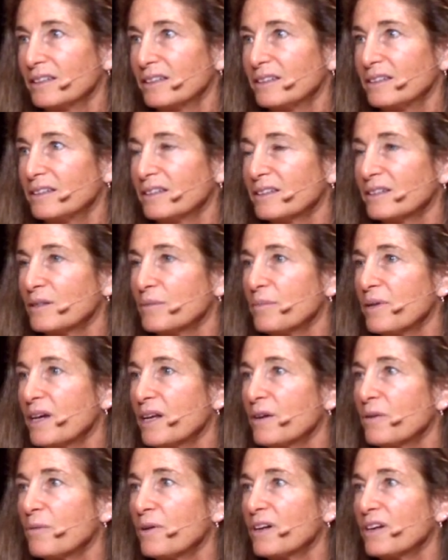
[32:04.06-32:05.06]
It doesn't
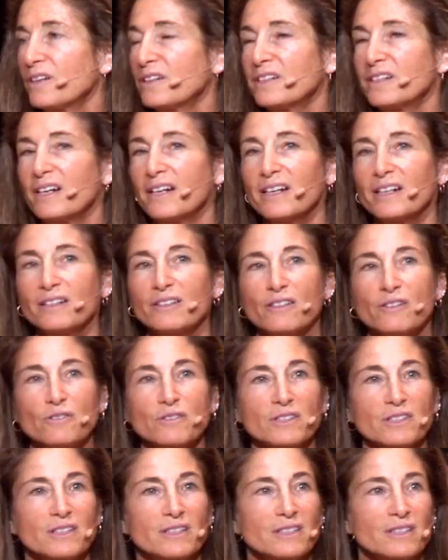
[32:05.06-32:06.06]
matter what our
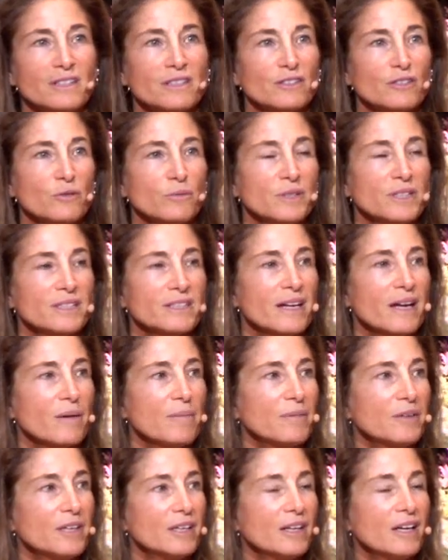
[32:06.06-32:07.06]
diagnosis is or what's
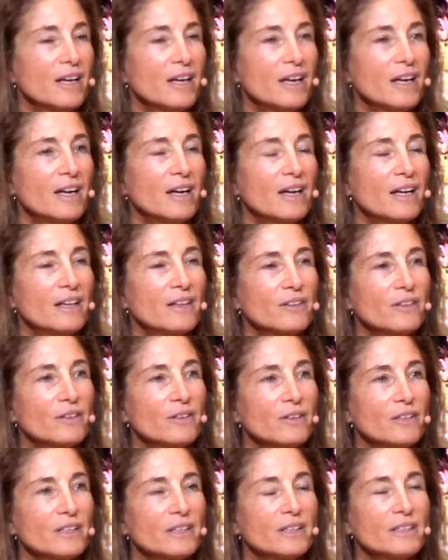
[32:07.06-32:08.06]
happening.
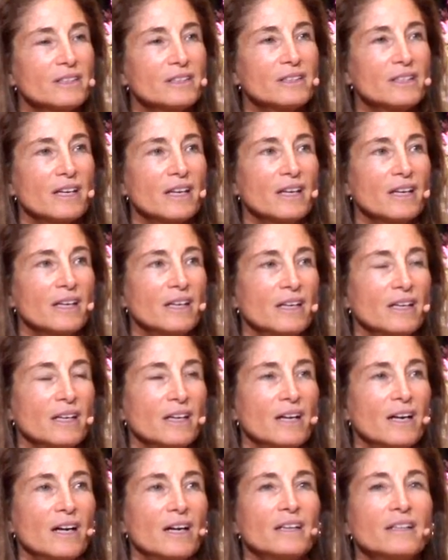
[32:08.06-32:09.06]
There is
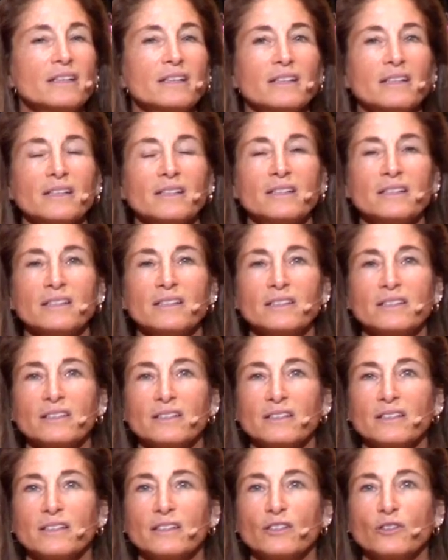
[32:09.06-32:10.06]
an
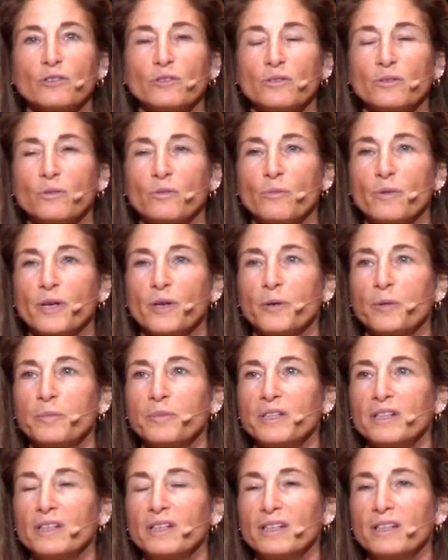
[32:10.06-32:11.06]
unconditioned
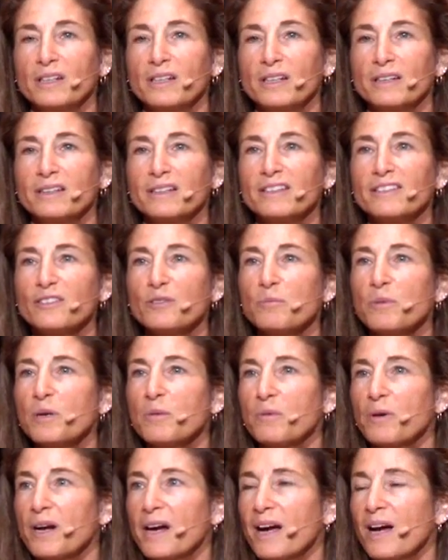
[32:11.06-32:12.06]
well-being. It doesn't
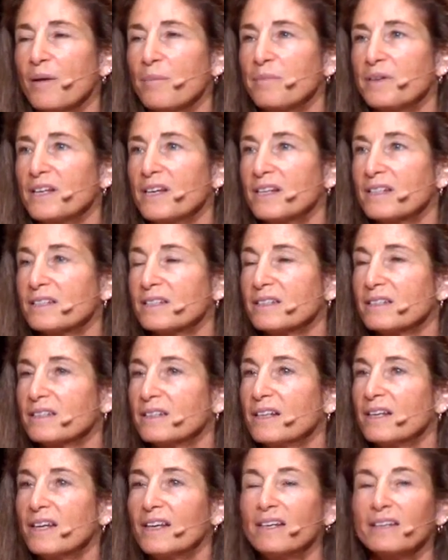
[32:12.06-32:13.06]
mean we're happy as
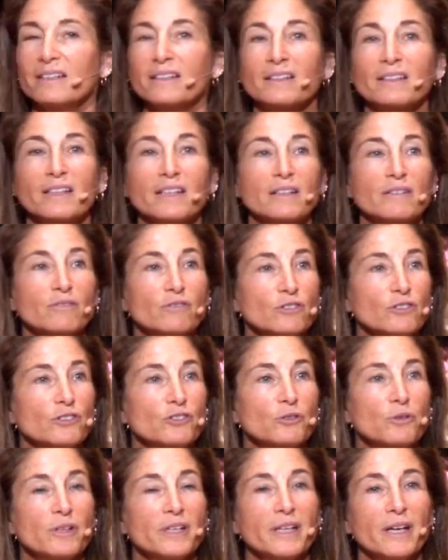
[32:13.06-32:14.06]
in delightful
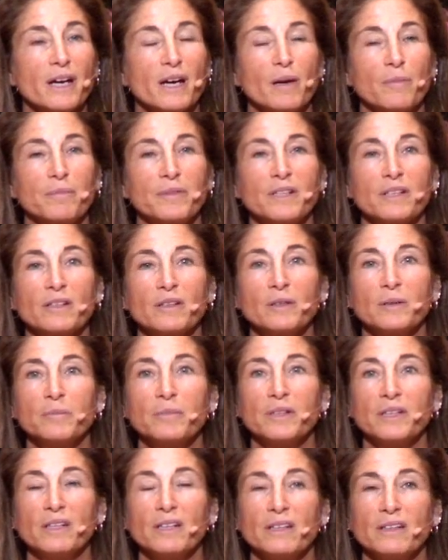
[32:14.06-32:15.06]
joy happy. It could
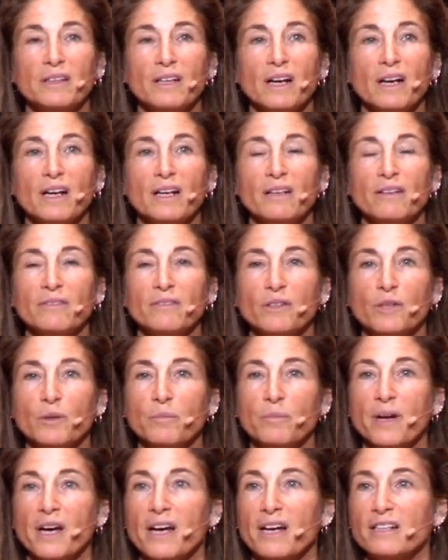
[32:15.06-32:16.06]
be the kind of
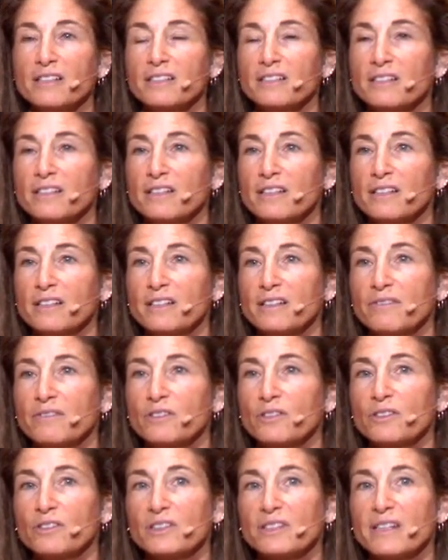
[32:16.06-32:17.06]
compassion that
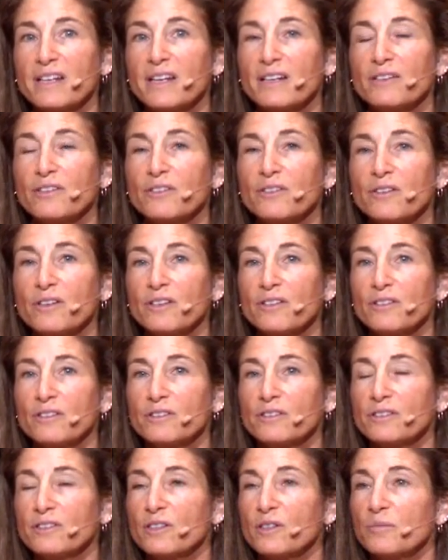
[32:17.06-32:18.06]
feels tender and
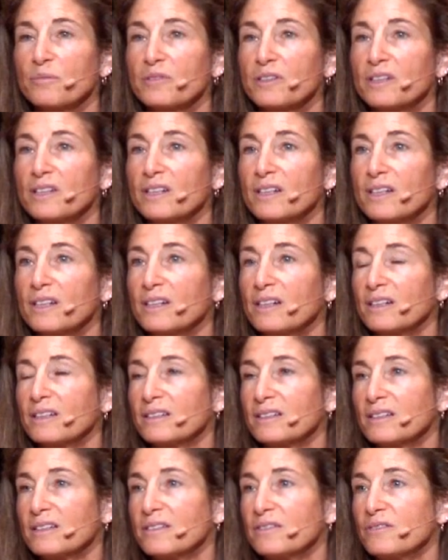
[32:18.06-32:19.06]
there's something in
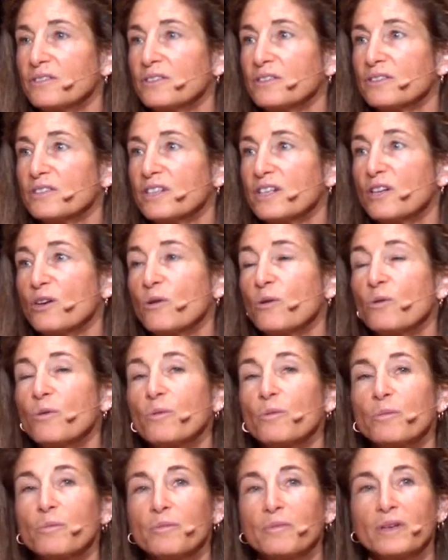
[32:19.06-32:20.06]
us that feels at
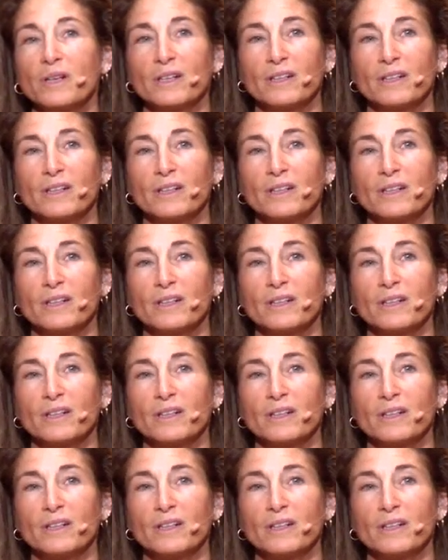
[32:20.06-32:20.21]
home.